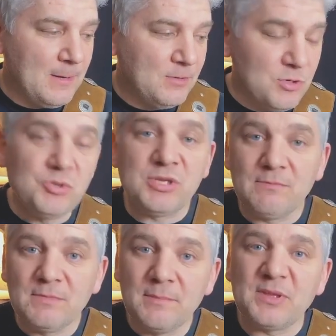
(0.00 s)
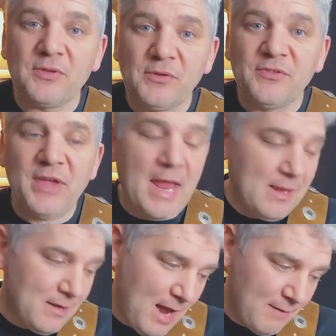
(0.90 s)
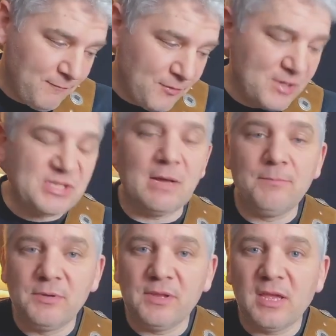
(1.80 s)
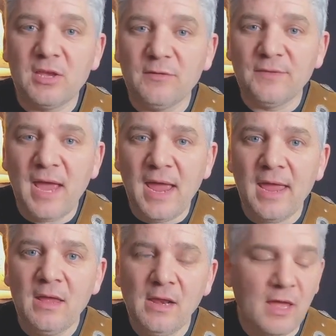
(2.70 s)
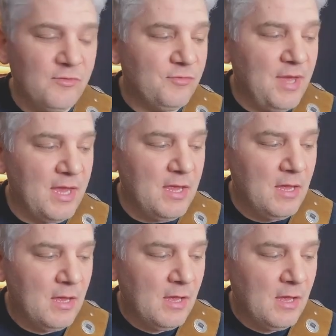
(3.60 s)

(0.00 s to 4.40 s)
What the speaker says: using the pentatonic scale, for example in the key of A, like today,